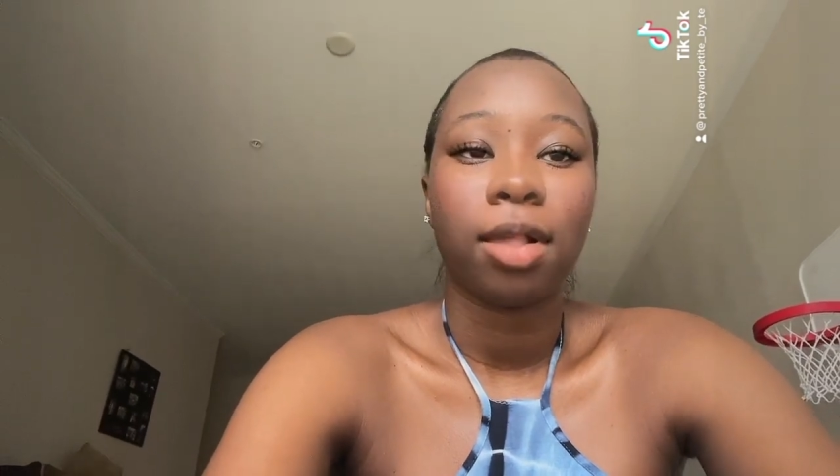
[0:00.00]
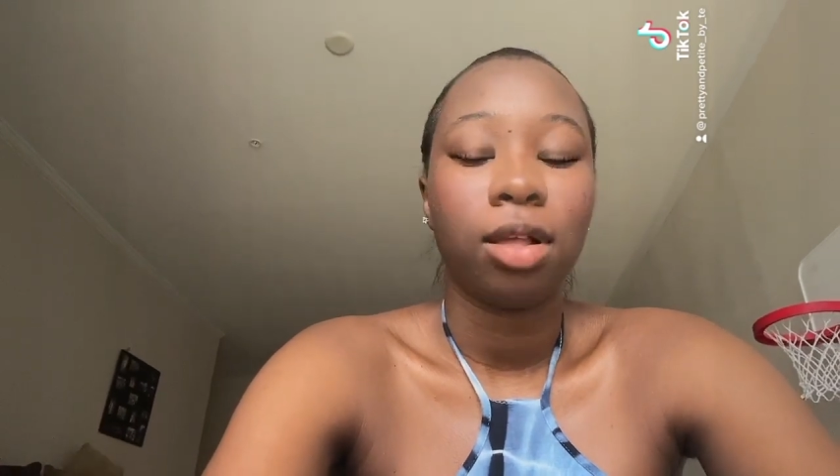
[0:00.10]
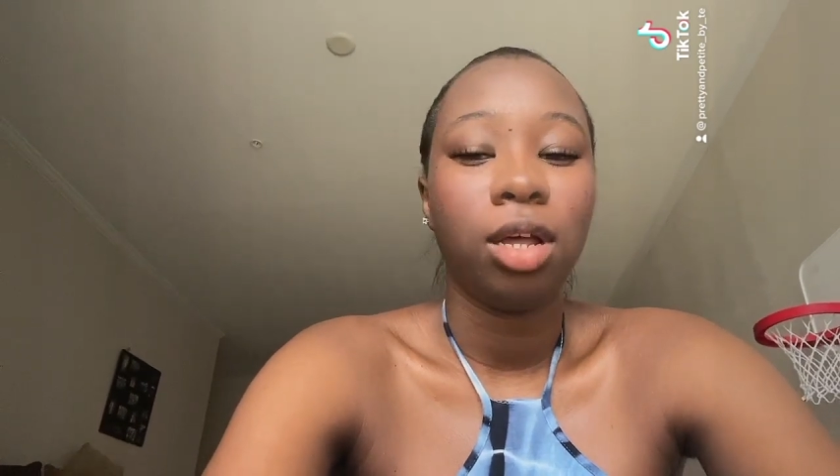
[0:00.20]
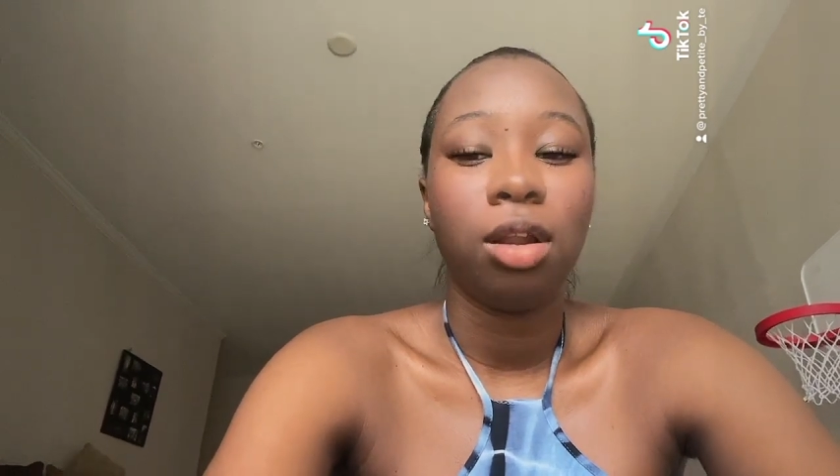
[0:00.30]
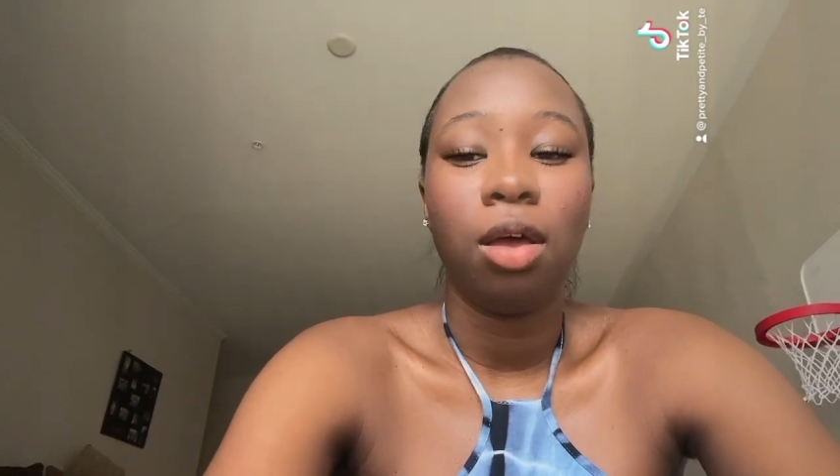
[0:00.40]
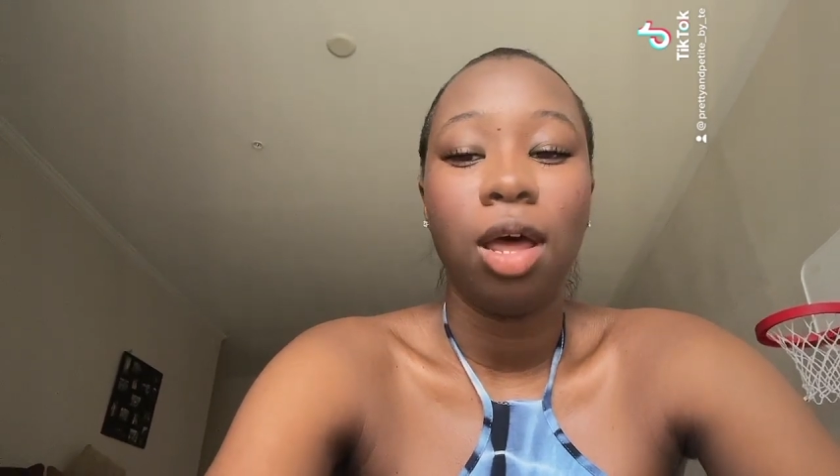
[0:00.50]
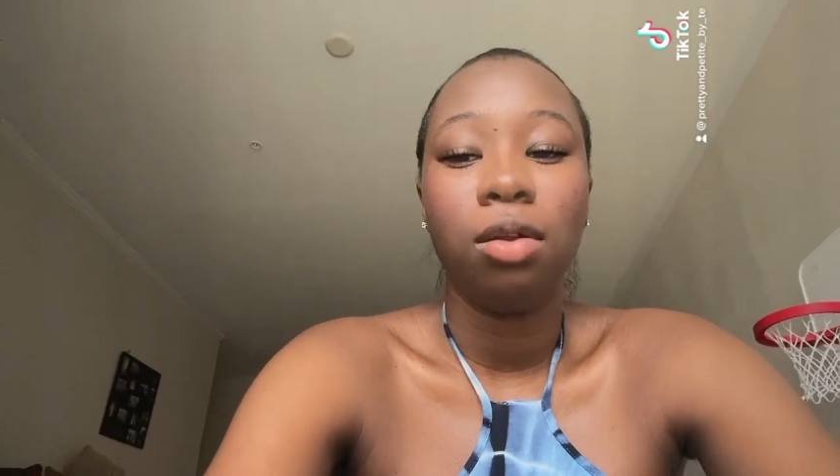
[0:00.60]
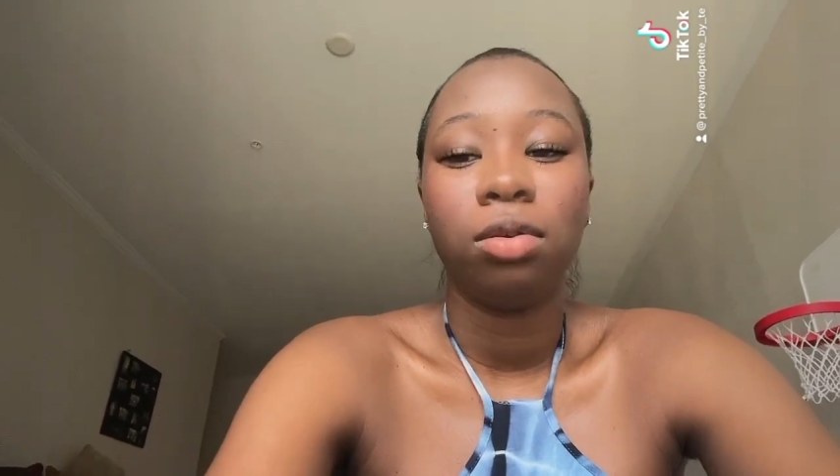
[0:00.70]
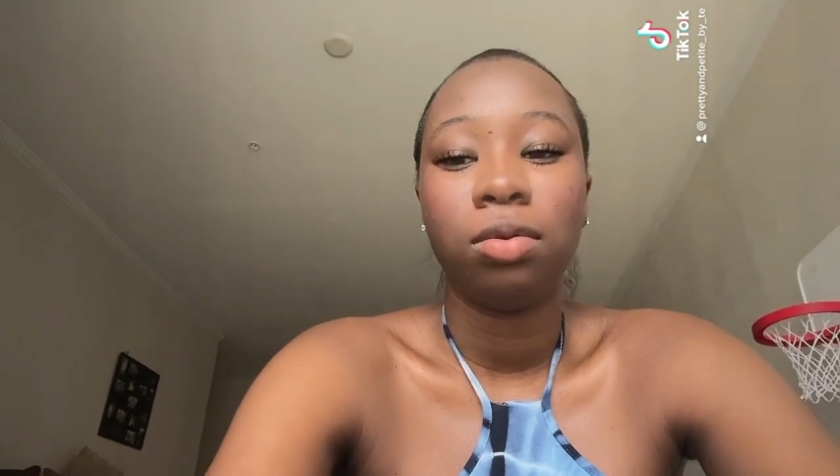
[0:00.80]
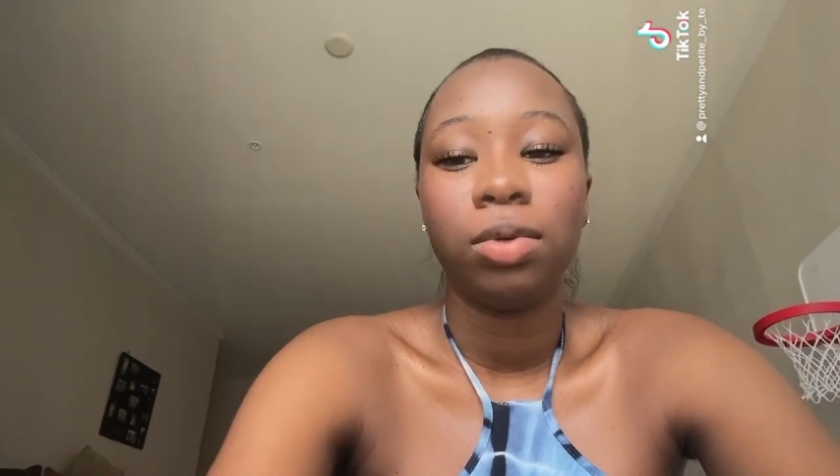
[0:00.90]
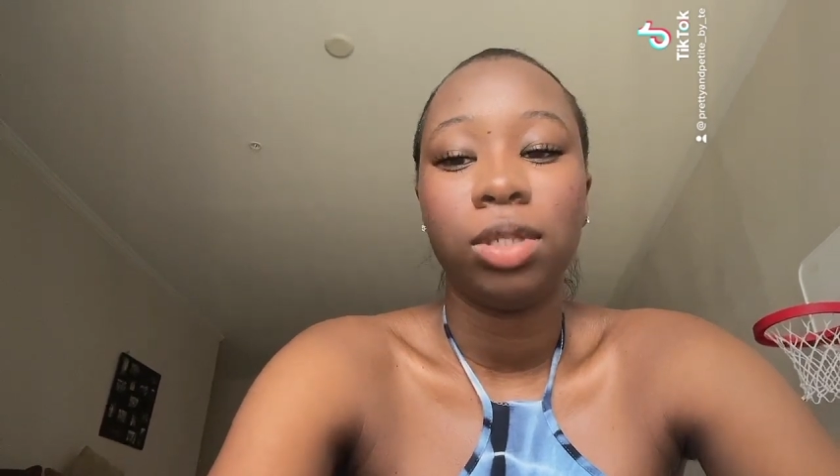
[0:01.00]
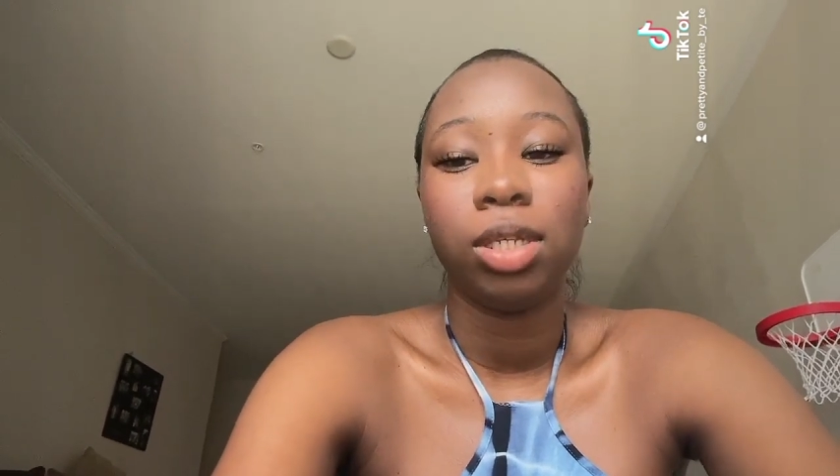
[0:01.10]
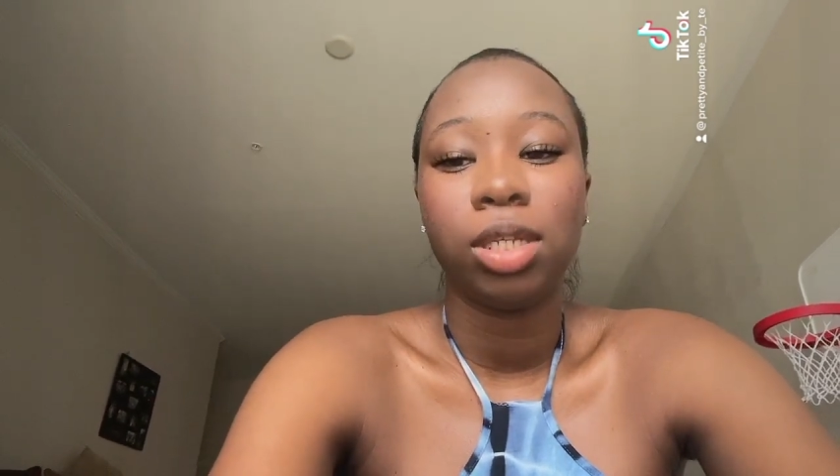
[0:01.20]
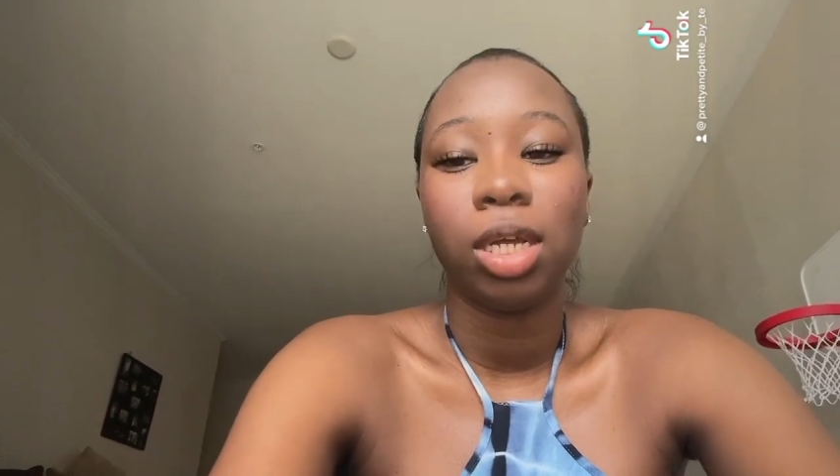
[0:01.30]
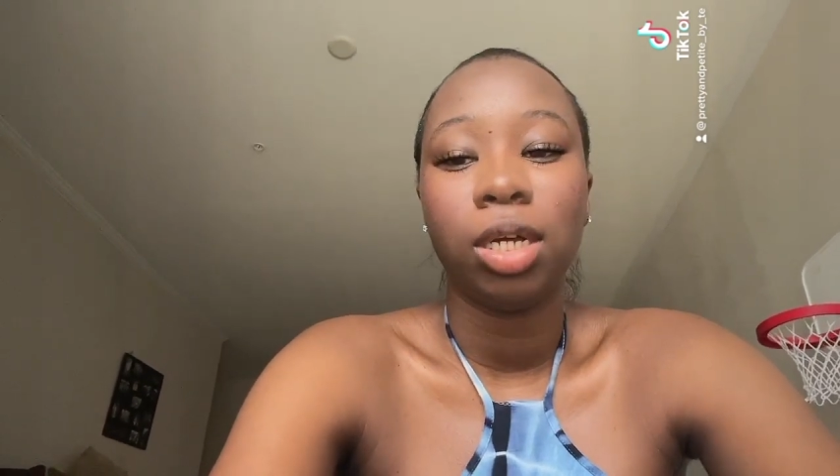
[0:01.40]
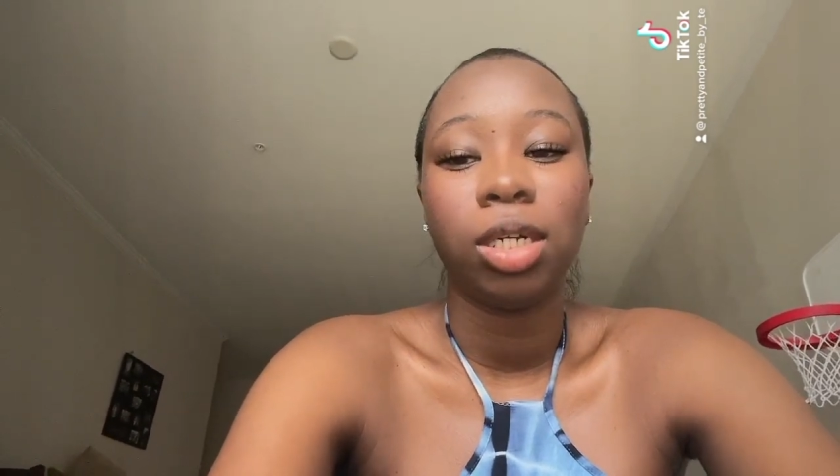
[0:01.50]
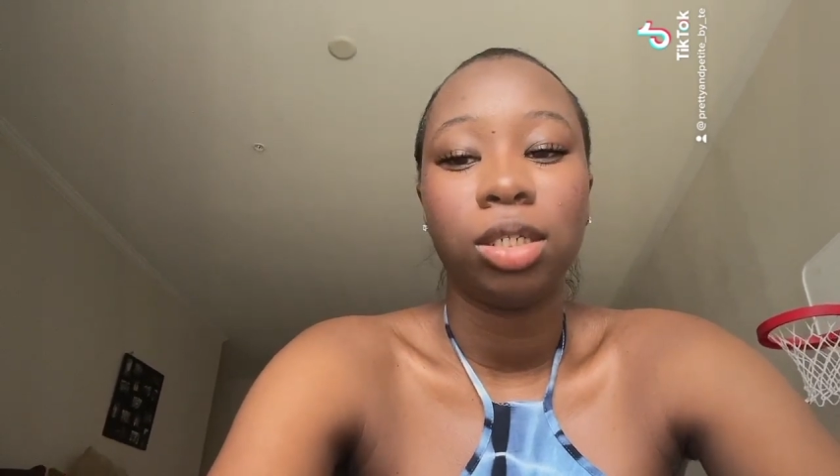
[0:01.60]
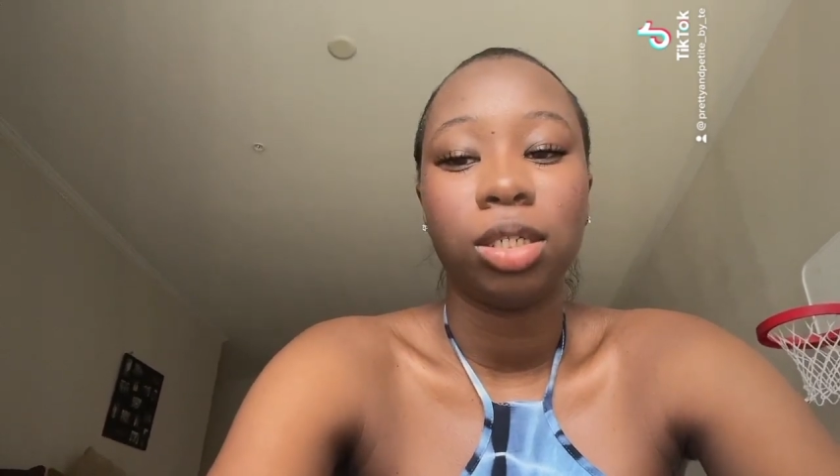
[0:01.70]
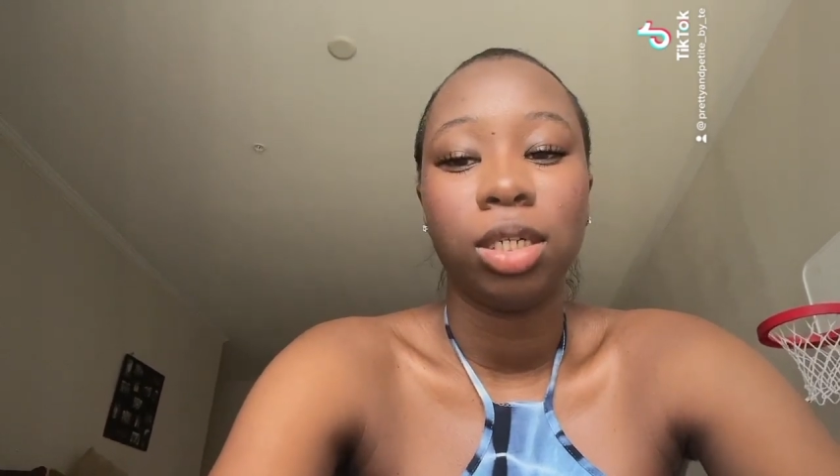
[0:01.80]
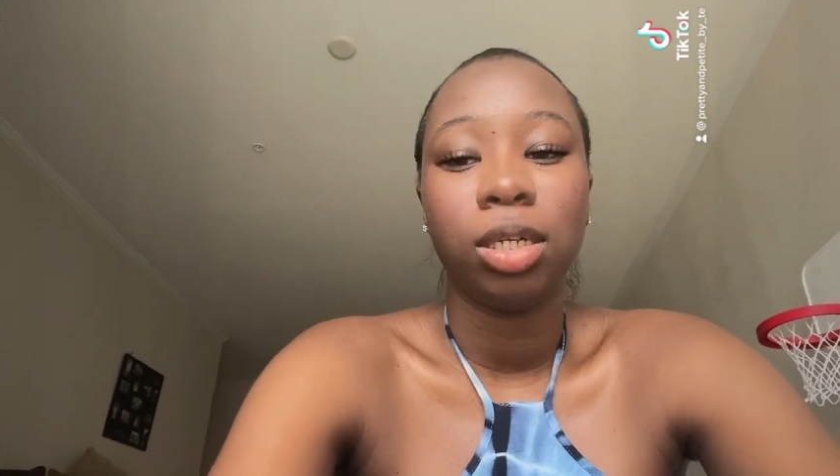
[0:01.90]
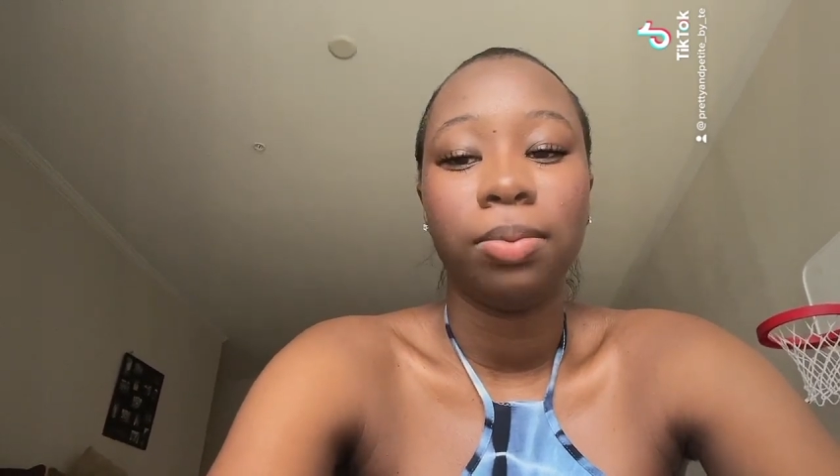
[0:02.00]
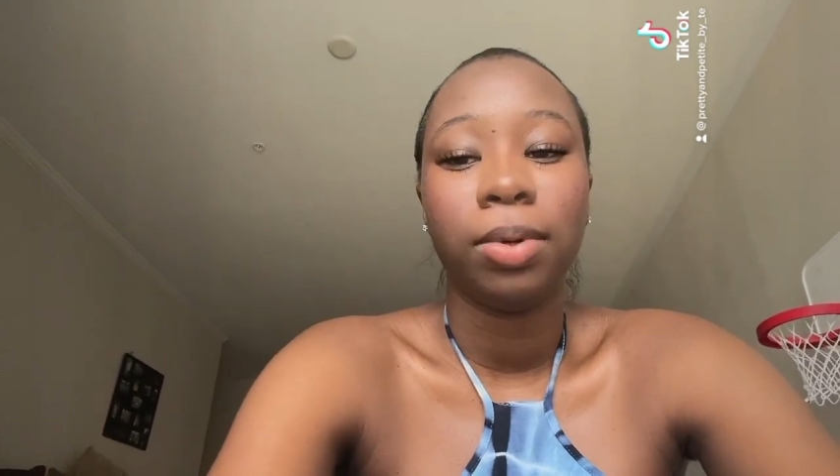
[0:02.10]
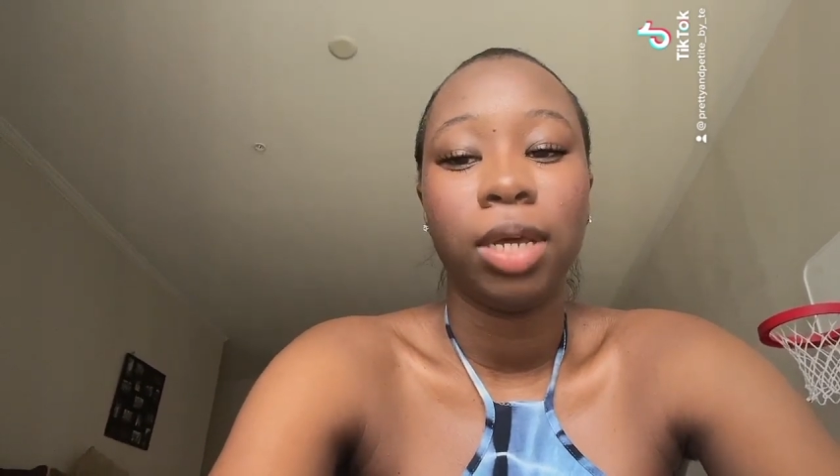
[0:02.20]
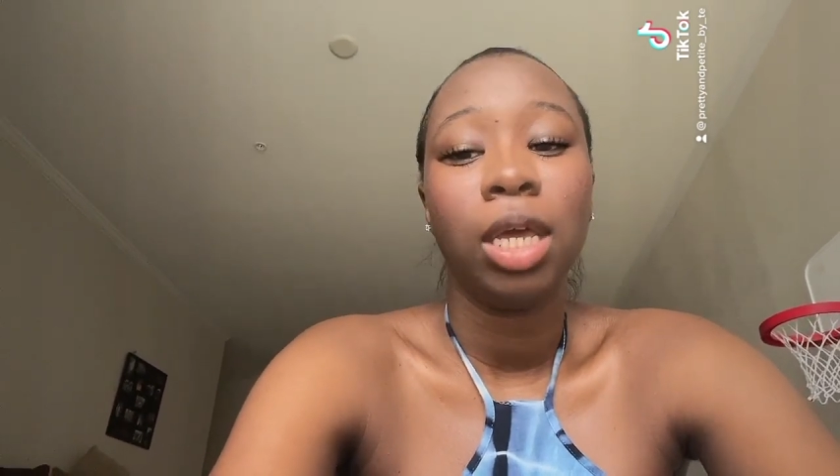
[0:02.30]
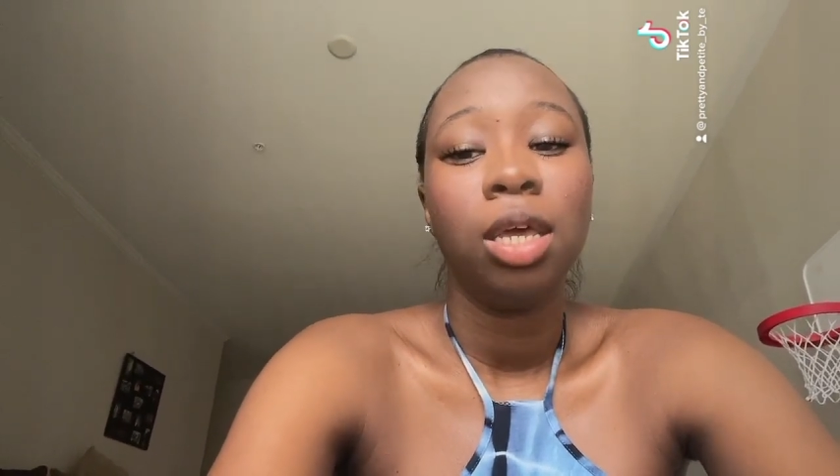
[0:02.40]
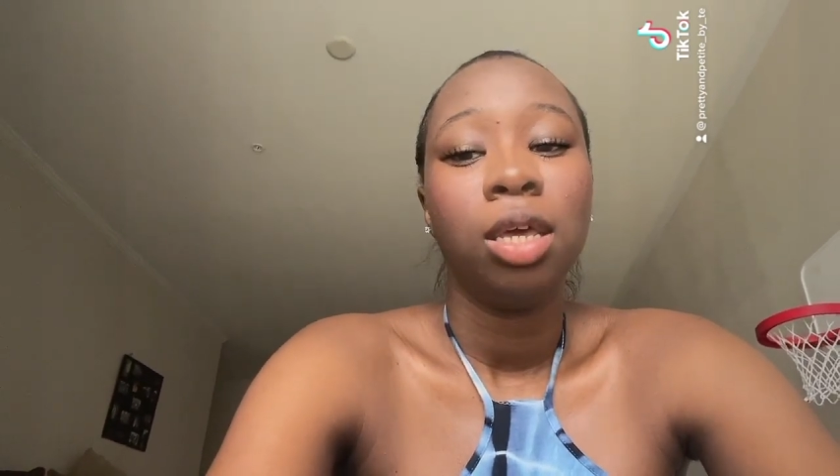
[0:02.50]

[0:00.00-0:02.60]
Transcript: I don't I don't know what to say honestly, but